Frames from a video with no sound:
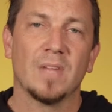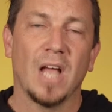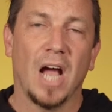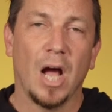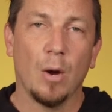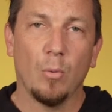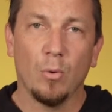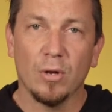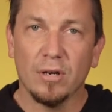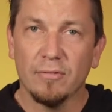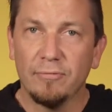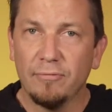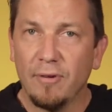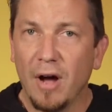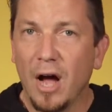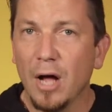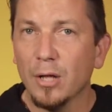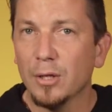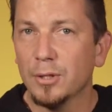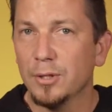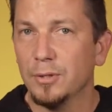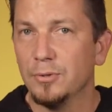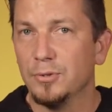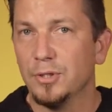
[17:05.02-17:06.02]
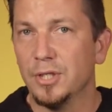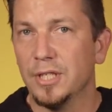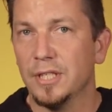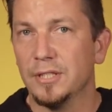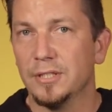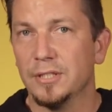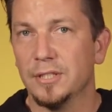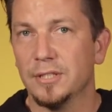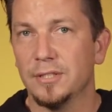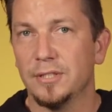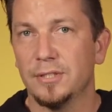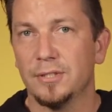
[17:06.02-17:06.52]
I want to follow you,
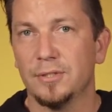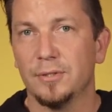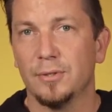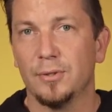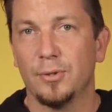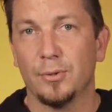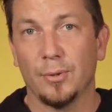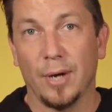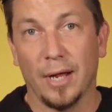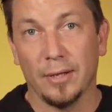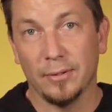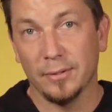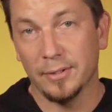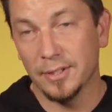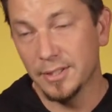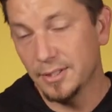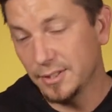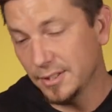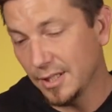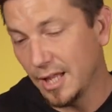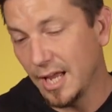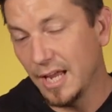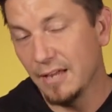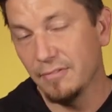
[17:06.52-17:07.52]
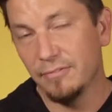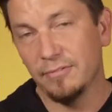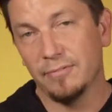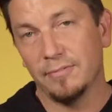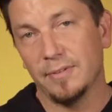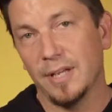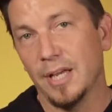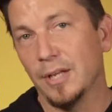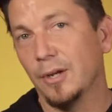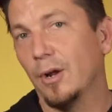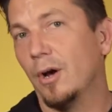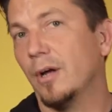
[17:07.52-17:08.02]
Jesus, throughout this life
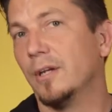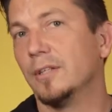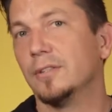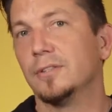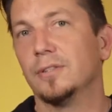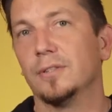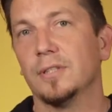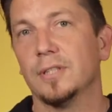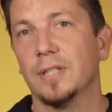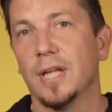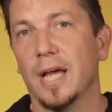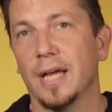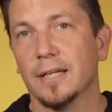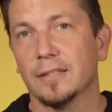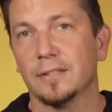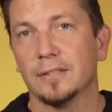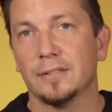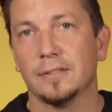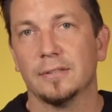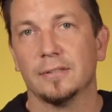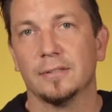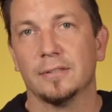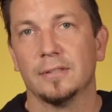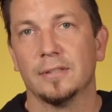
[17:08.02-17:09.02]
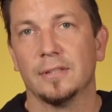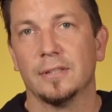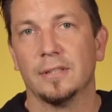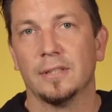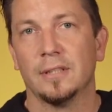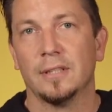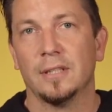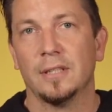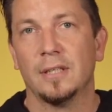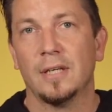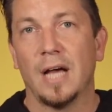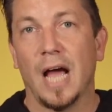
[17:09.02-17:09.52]
and on into the next.
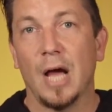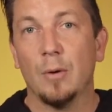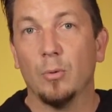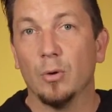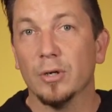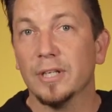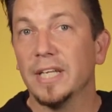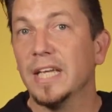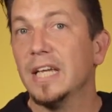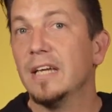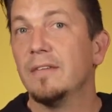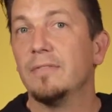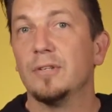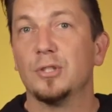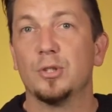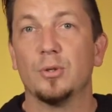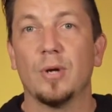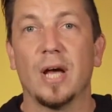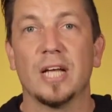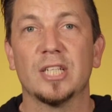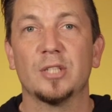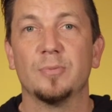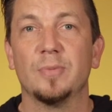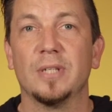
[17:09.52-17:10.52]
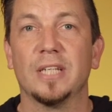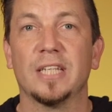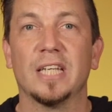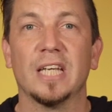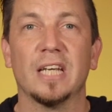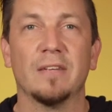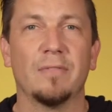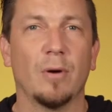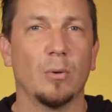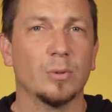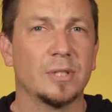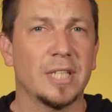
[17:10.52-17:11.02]
I will give as you ask me to
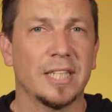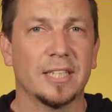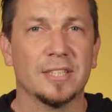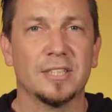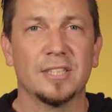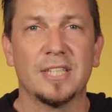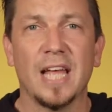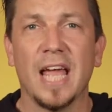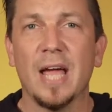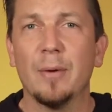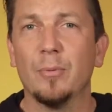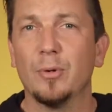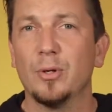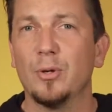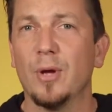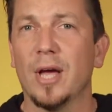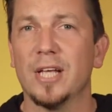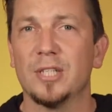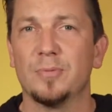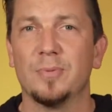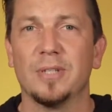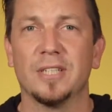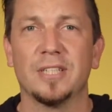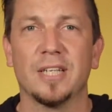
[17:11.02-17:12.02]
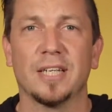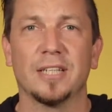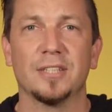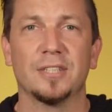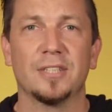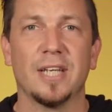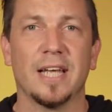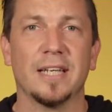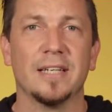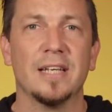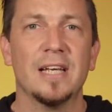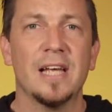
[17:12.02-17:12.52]
give. I will take a stand when you ask me to take a
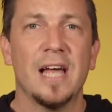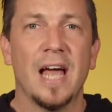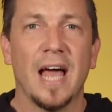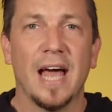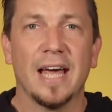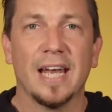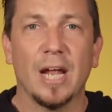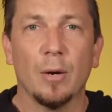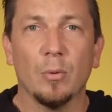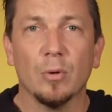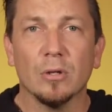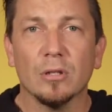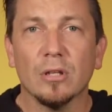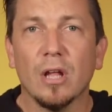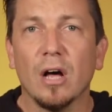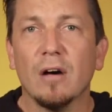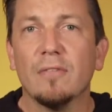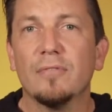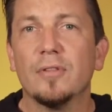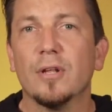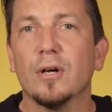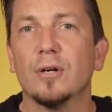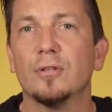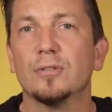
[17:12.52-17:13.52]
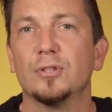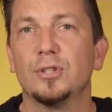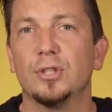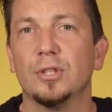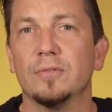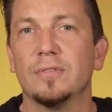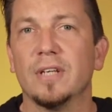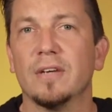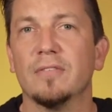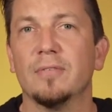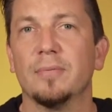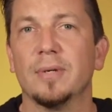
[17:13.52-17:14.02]
stand, and I will love those
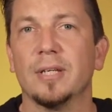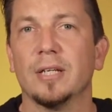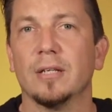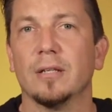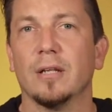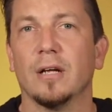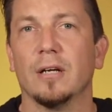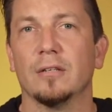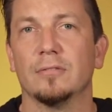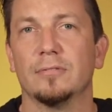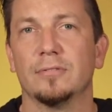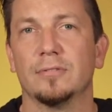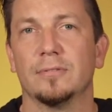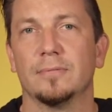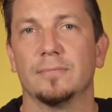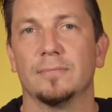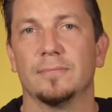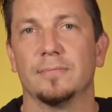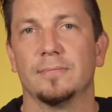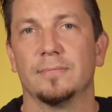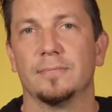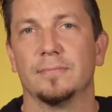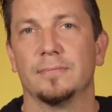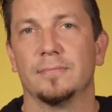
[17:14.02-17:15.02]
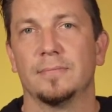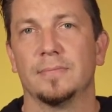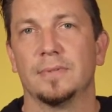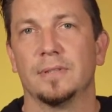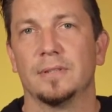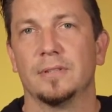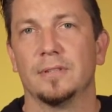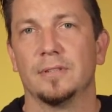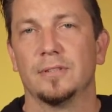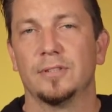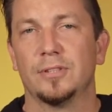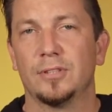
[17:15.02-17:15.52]
you've given me to love.
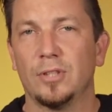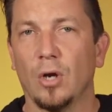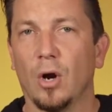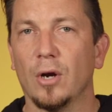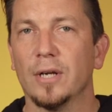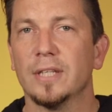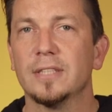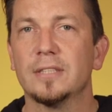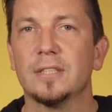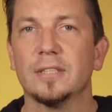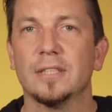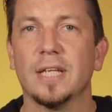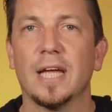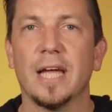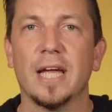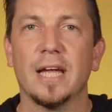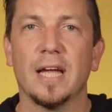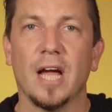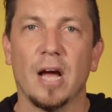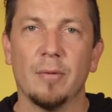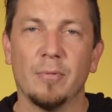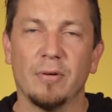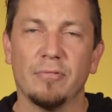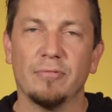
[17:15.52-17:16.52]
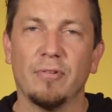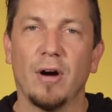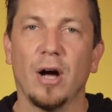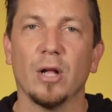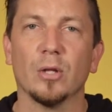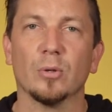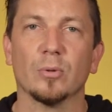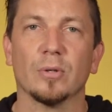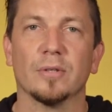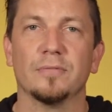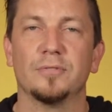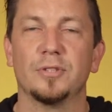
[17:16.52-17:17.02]
Starting today, I'm a
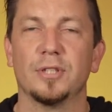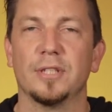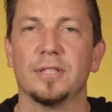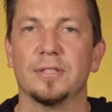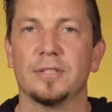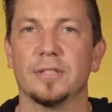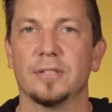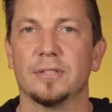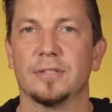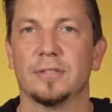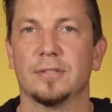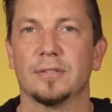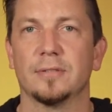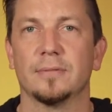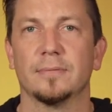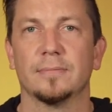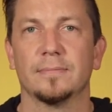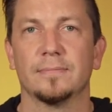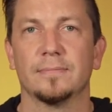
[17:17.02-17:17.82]
follower of Jesus.